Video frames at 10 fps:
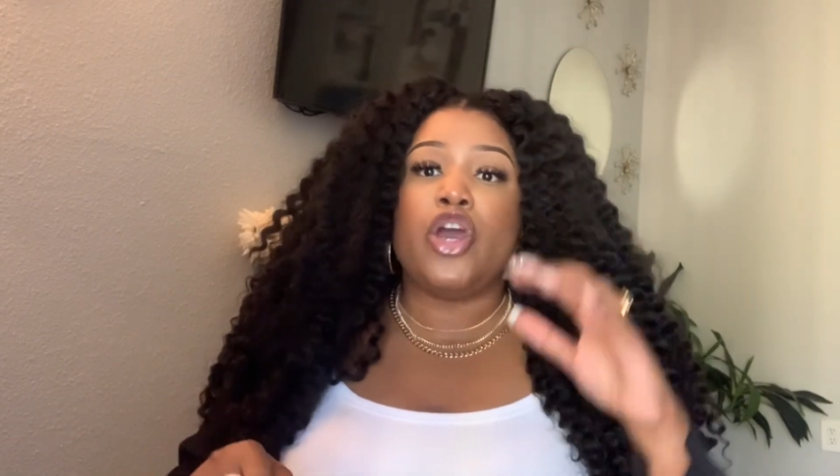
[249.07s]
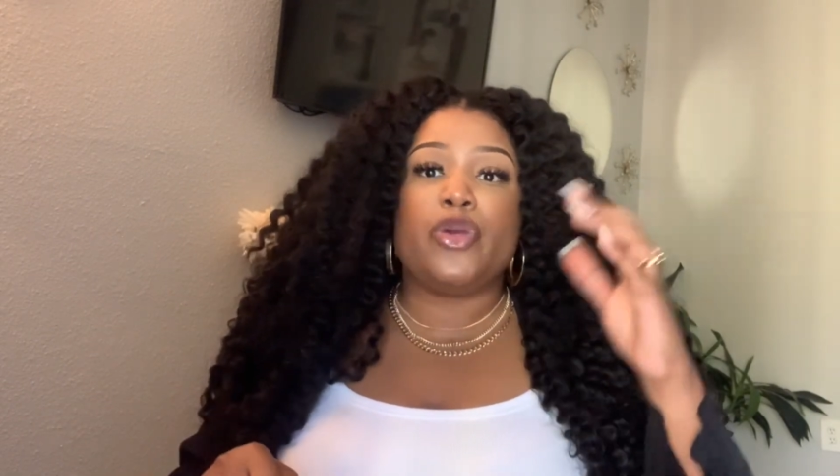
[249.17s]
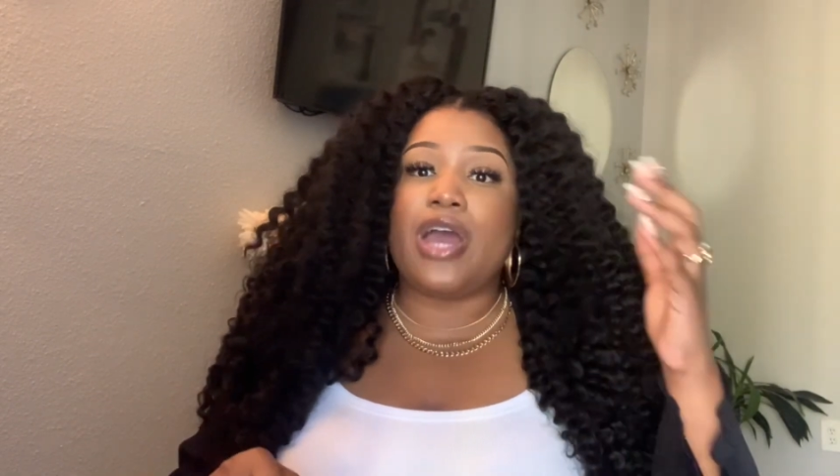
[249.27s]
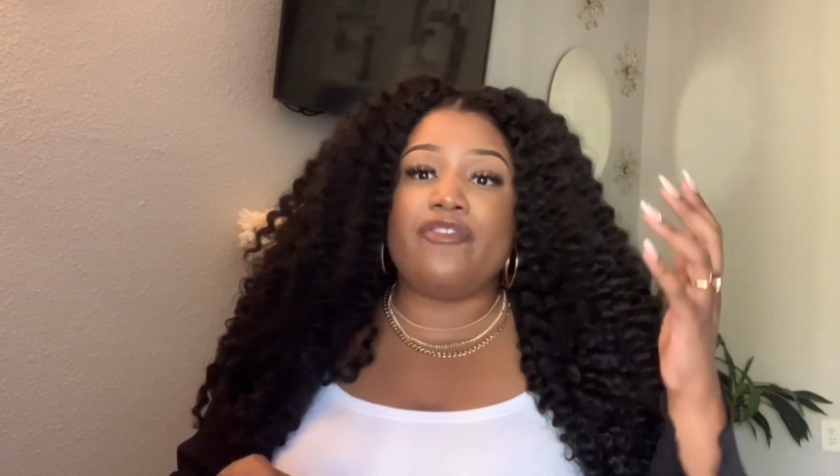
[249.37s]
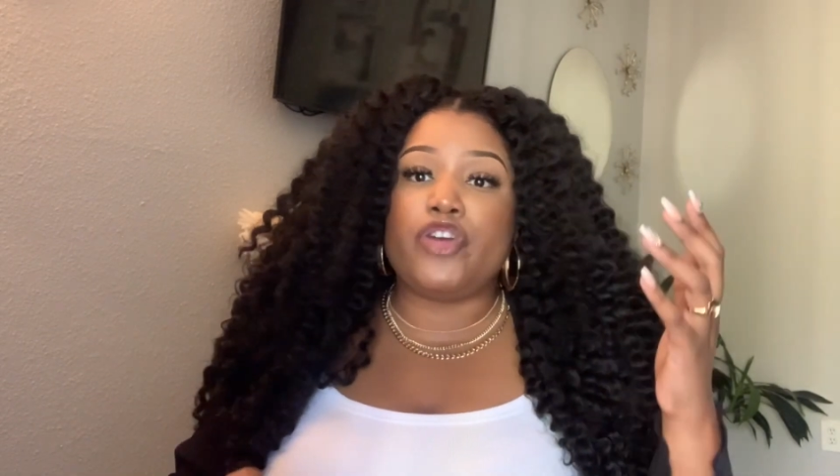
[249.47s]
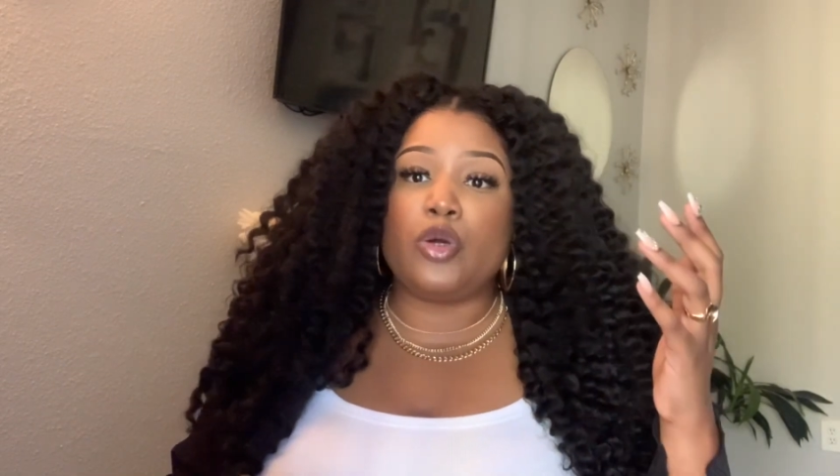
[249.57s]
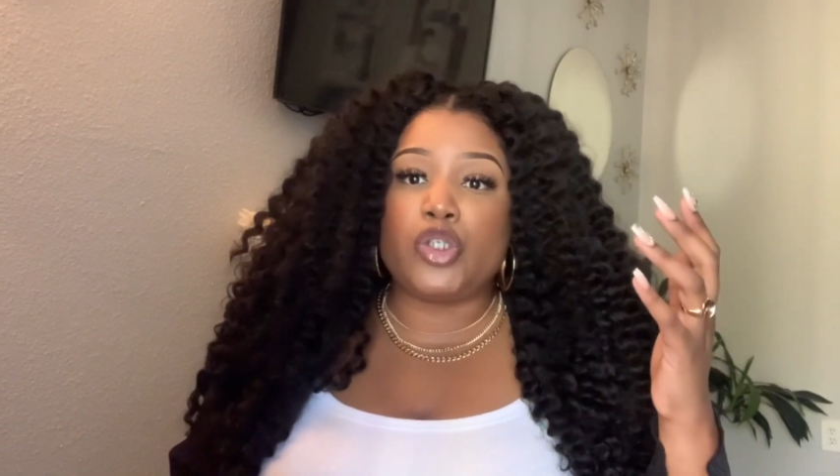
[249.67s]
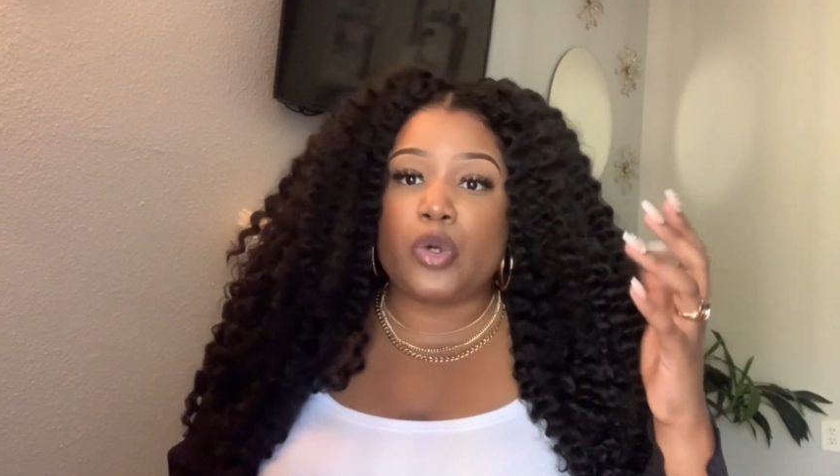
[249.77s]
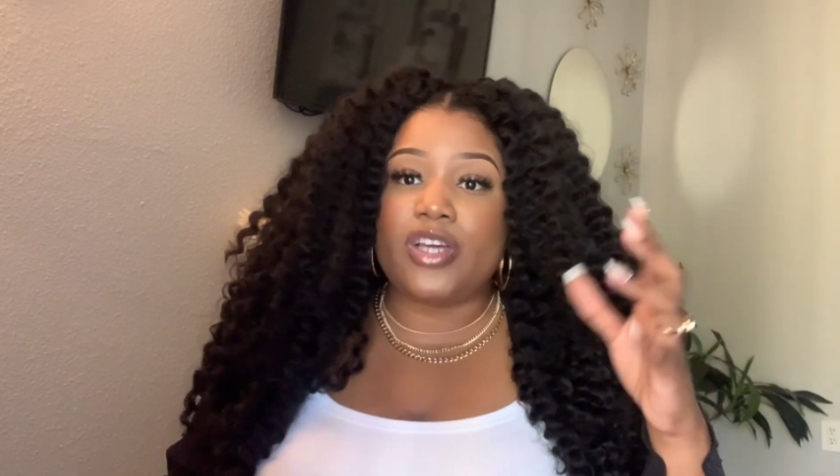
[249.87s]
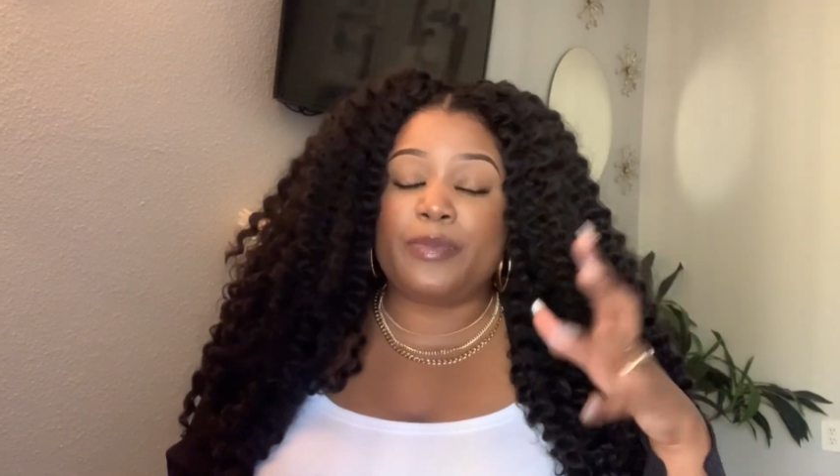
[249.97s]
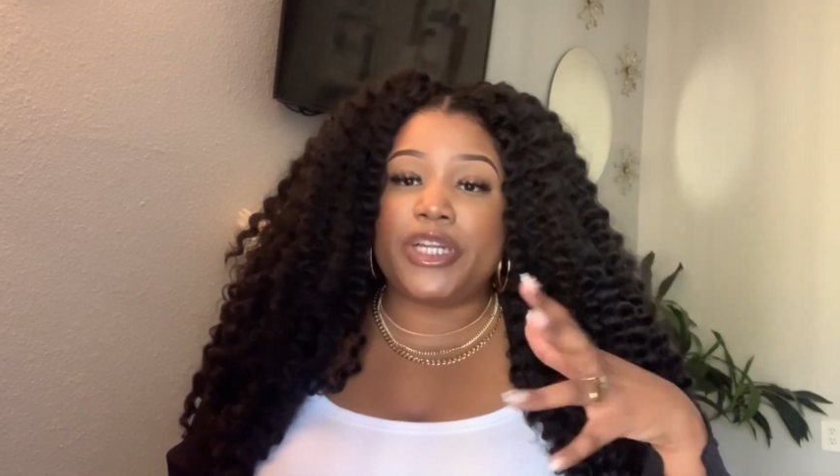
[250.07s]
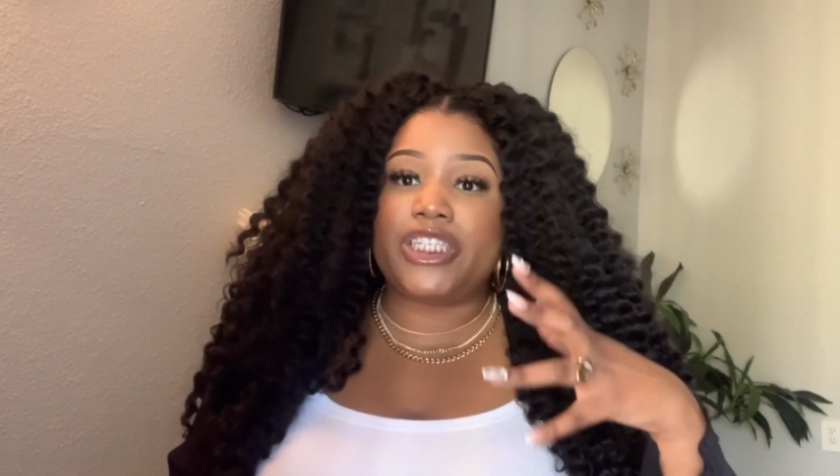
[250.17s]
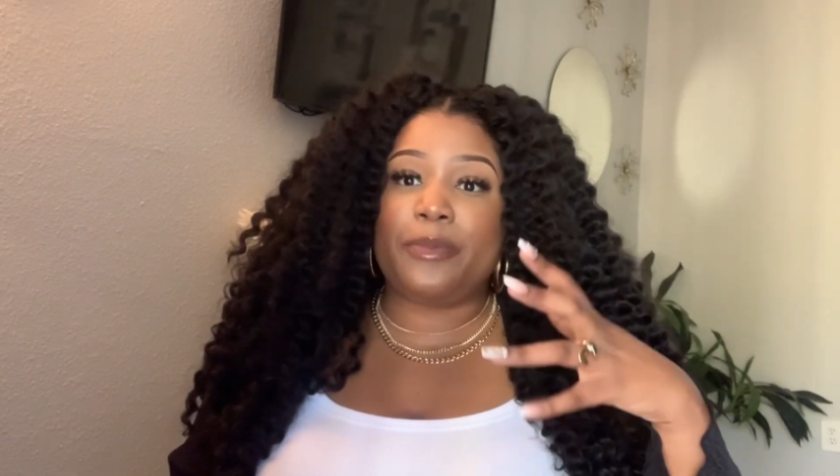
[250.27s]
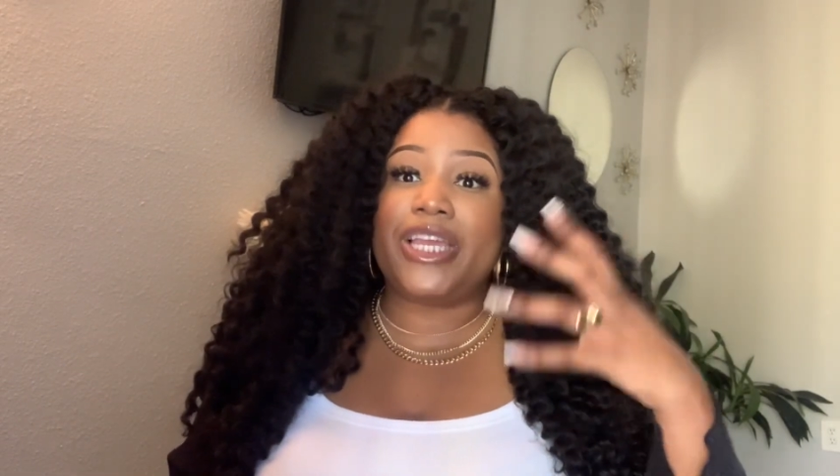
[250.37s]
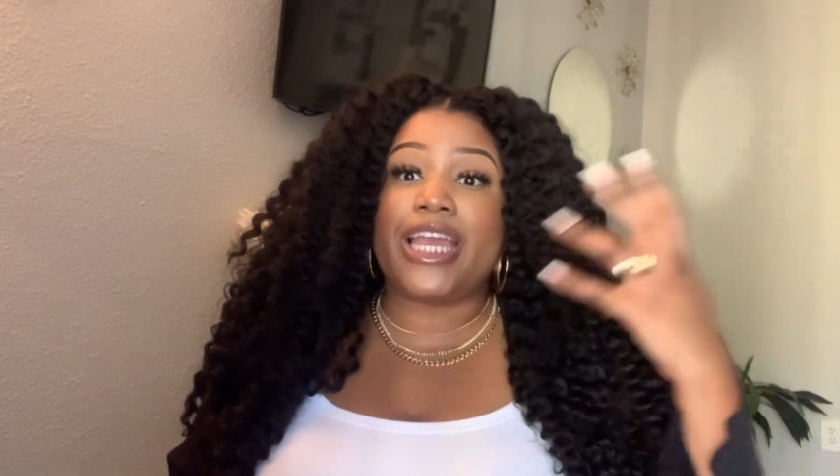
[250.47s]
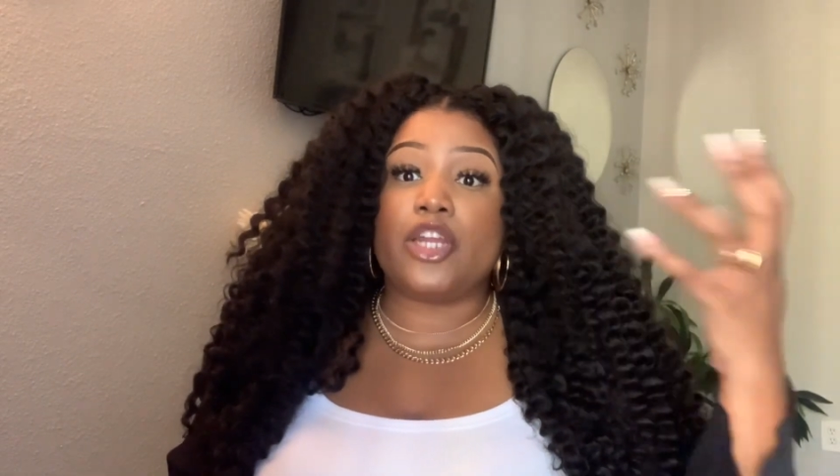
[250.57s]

you have no choice but to be